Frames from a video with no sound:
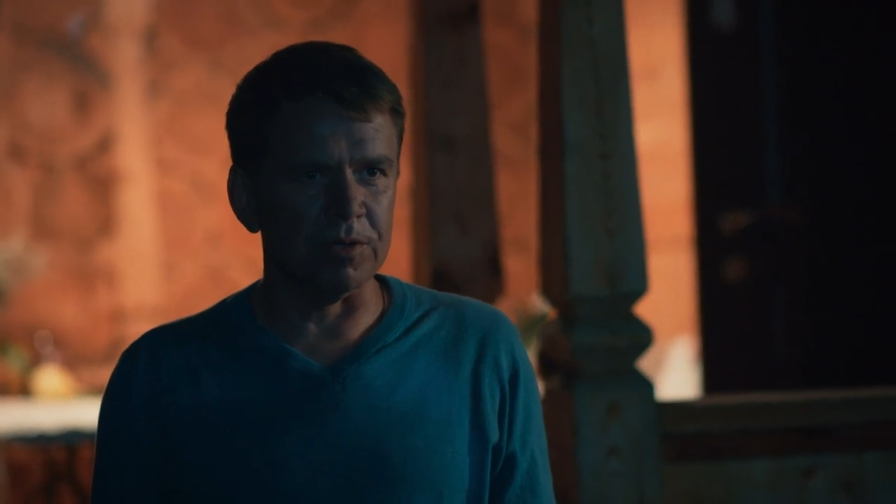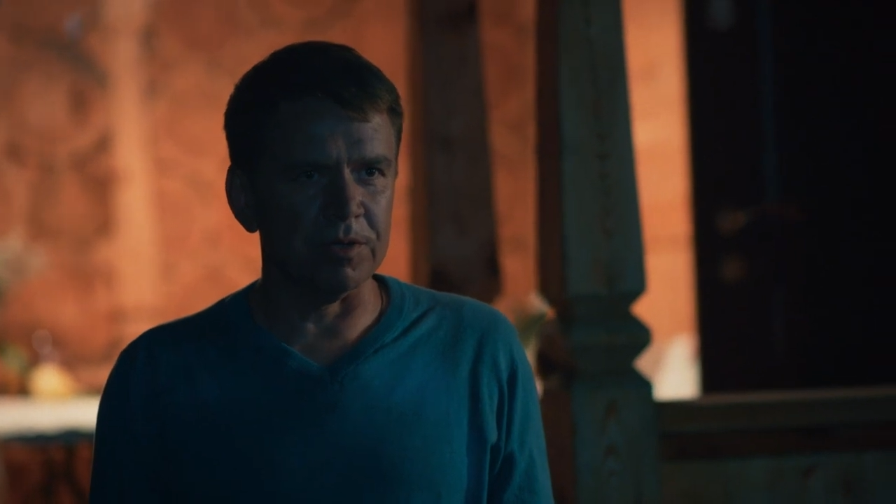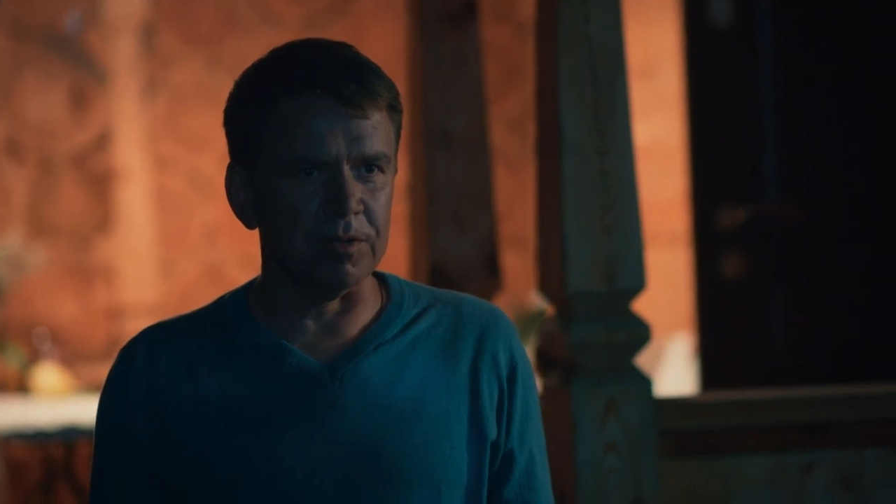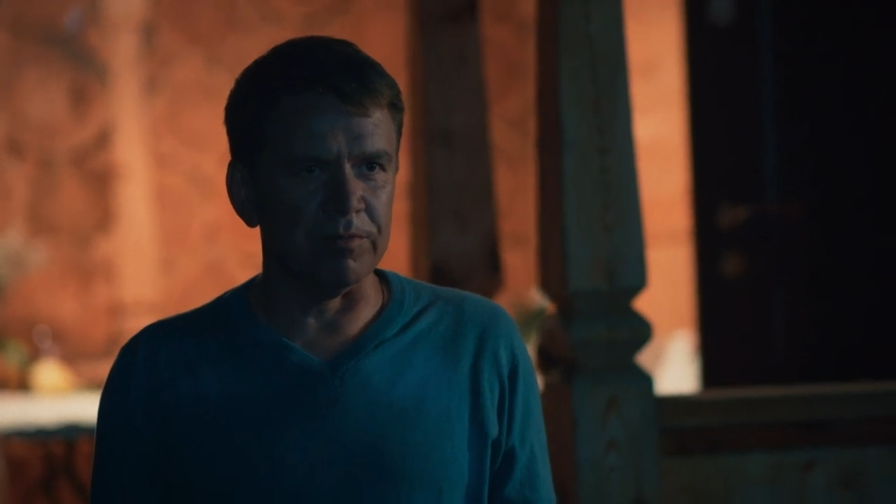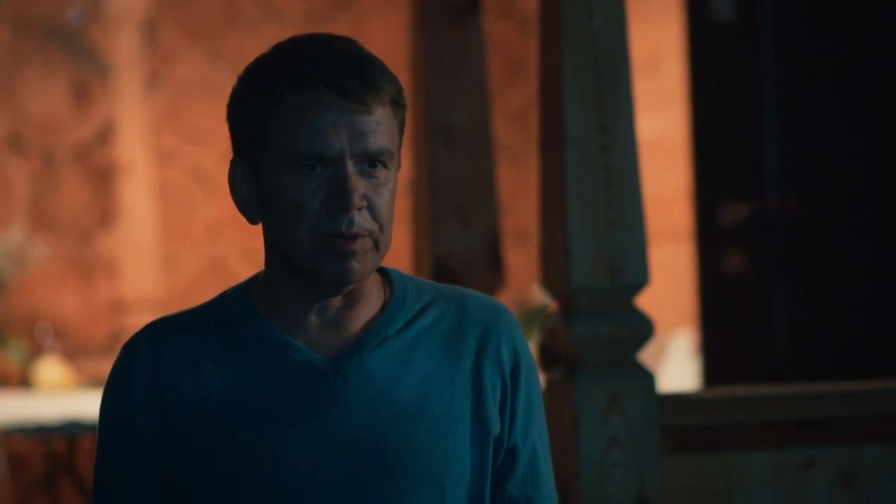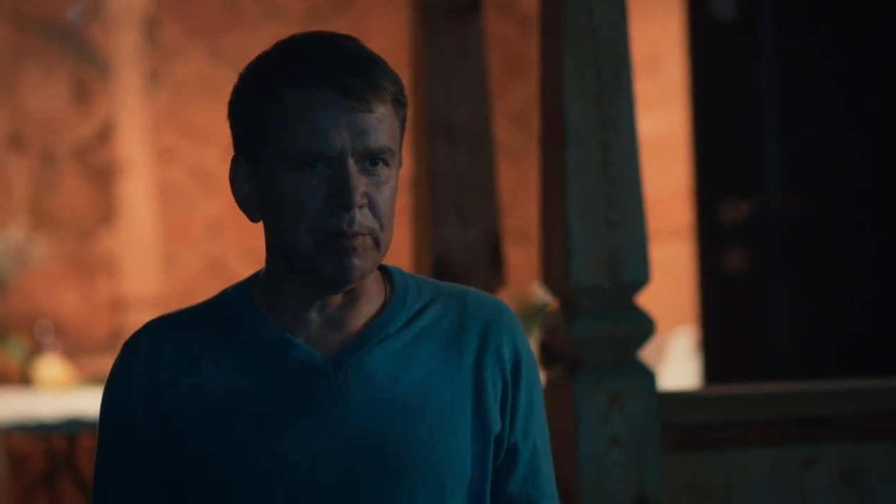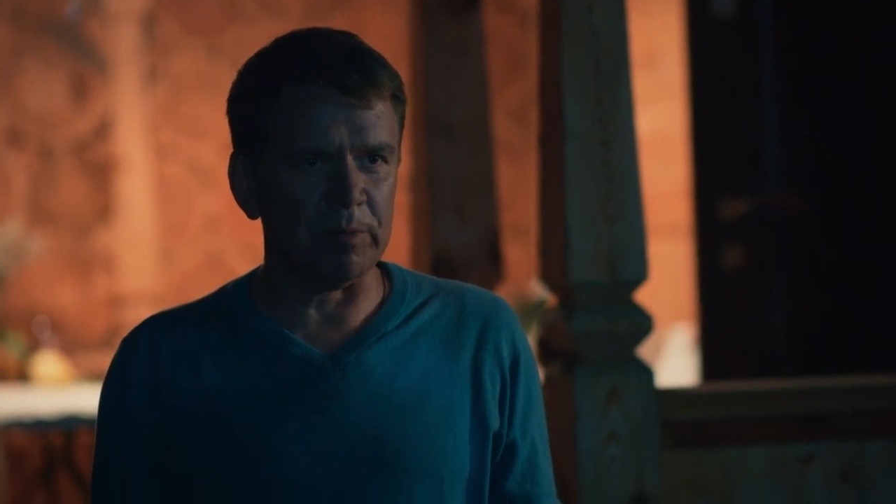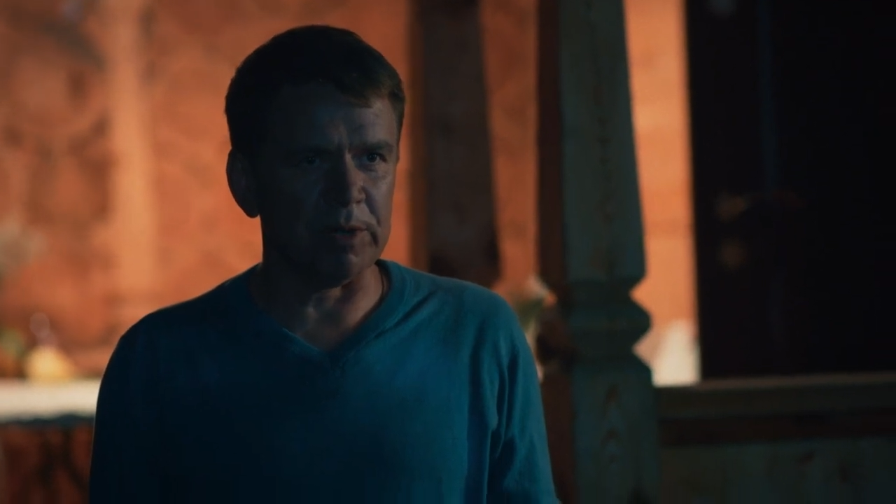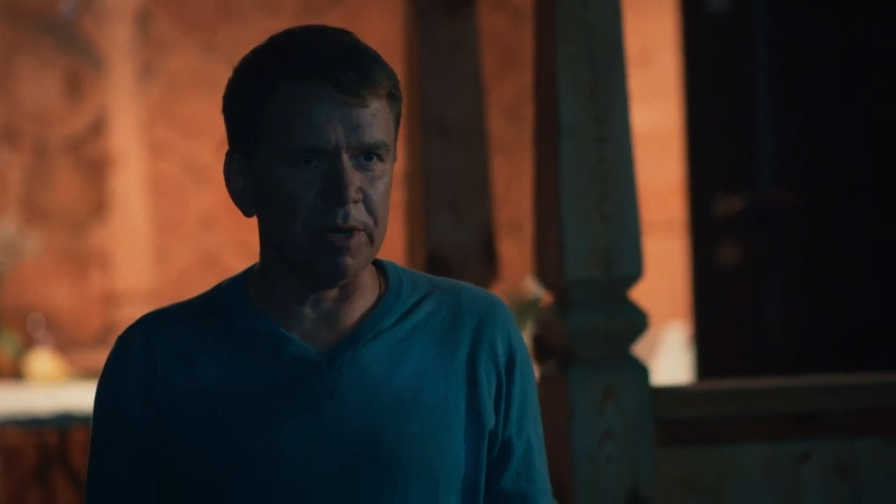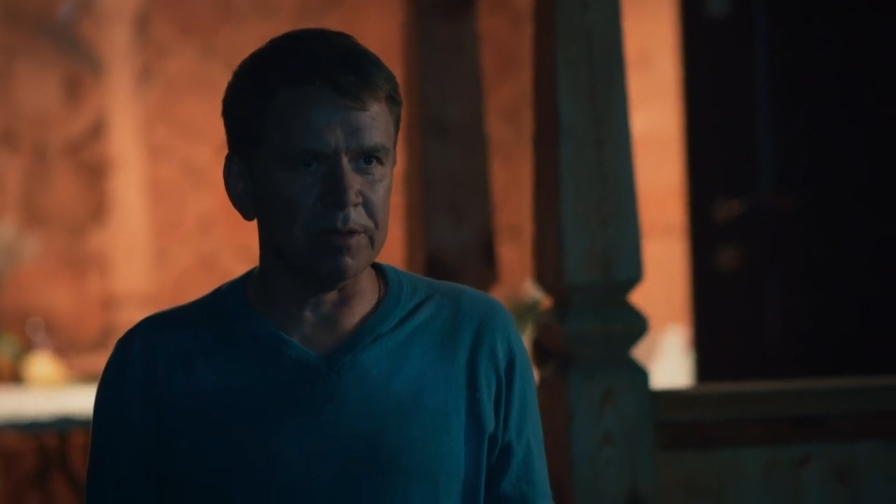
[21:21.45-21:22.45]
know that
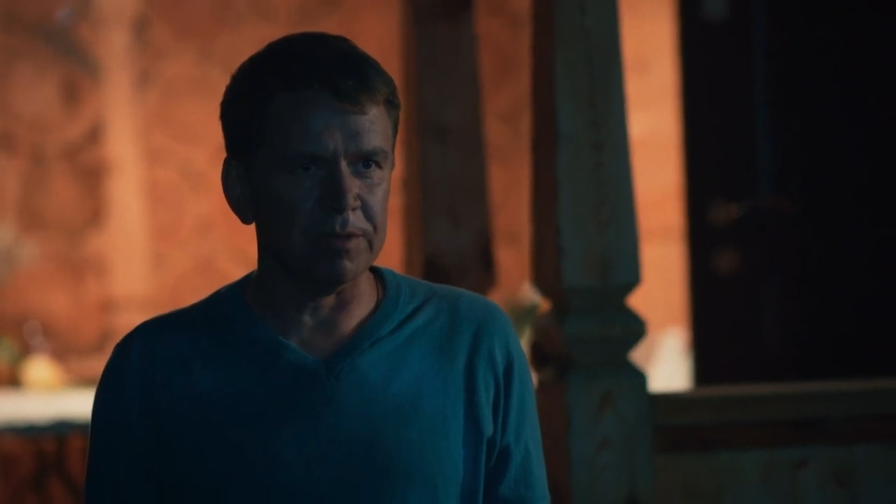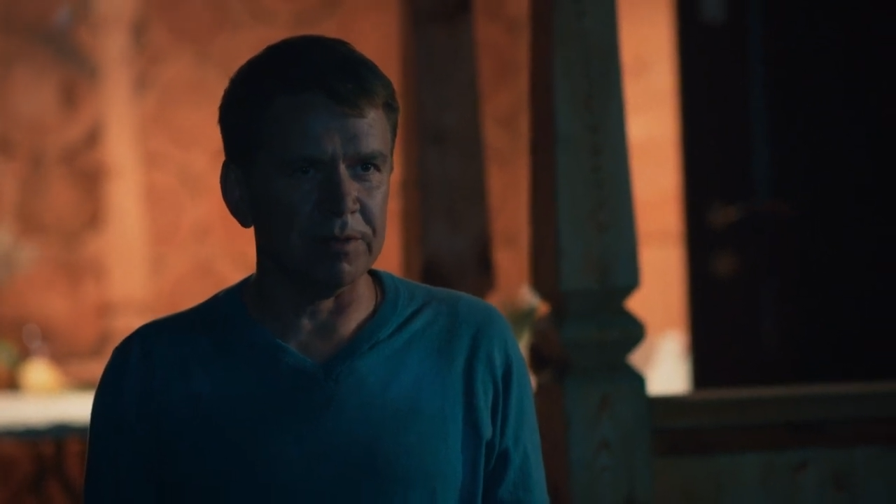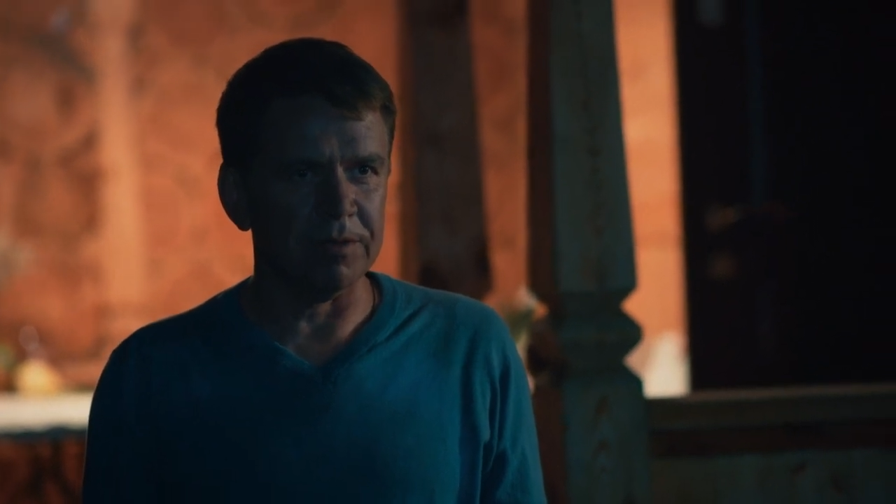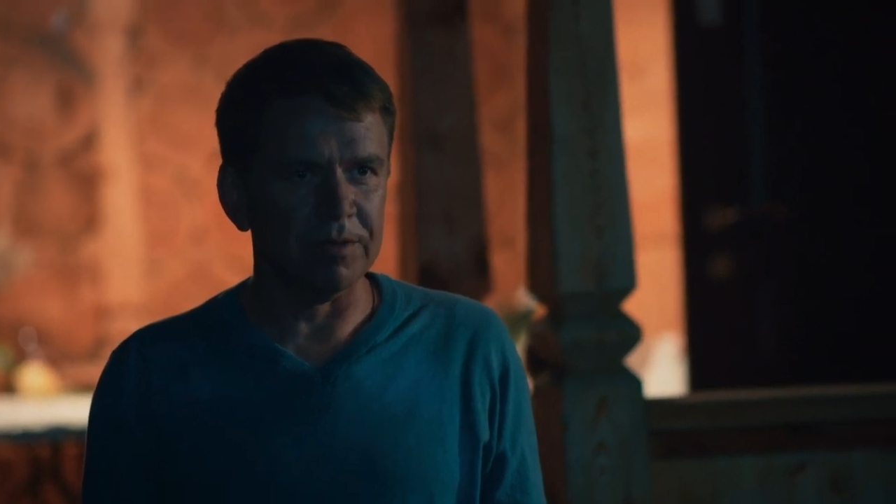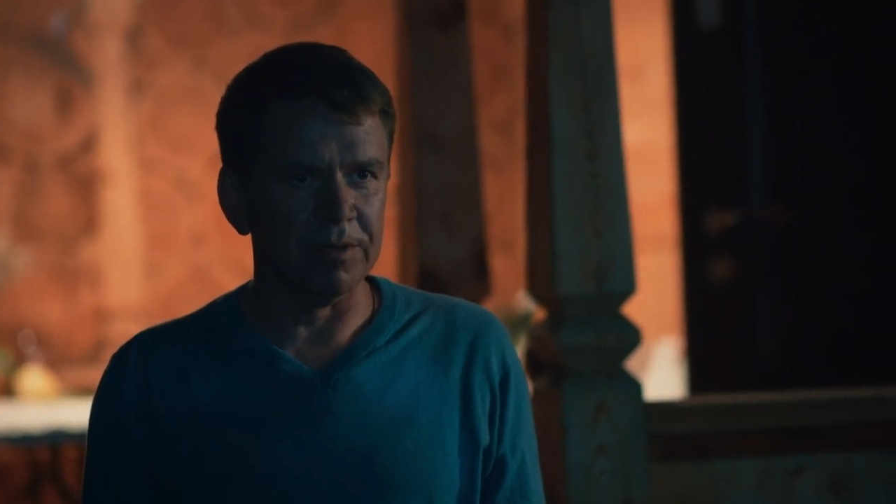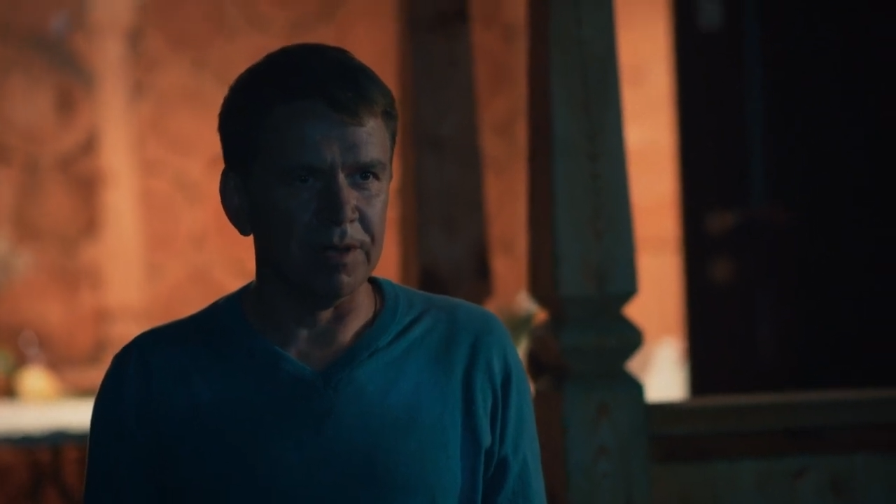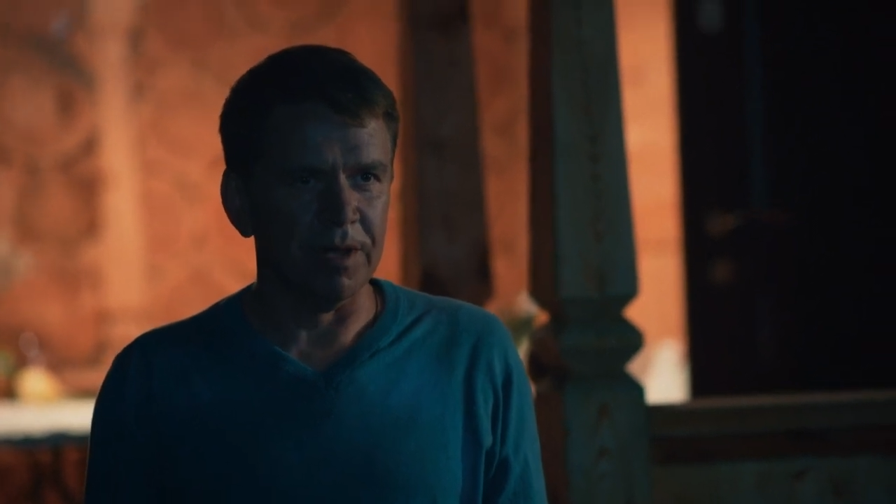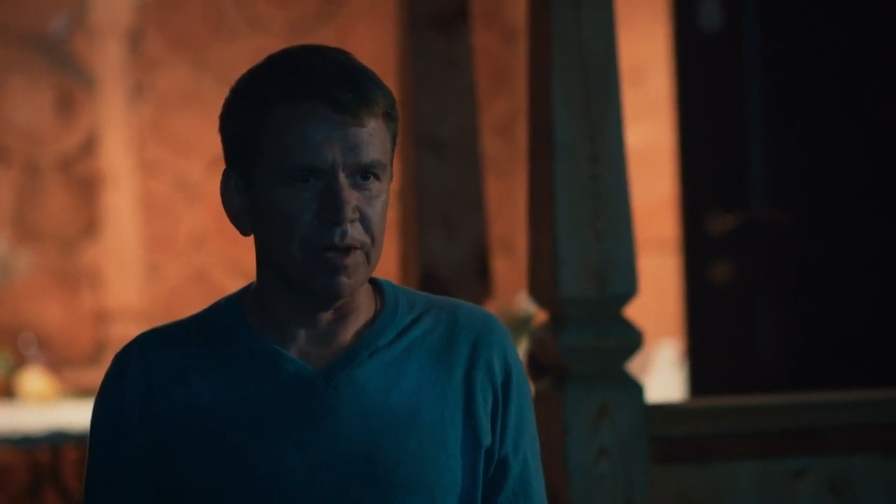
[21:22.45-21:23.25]
you've wasted time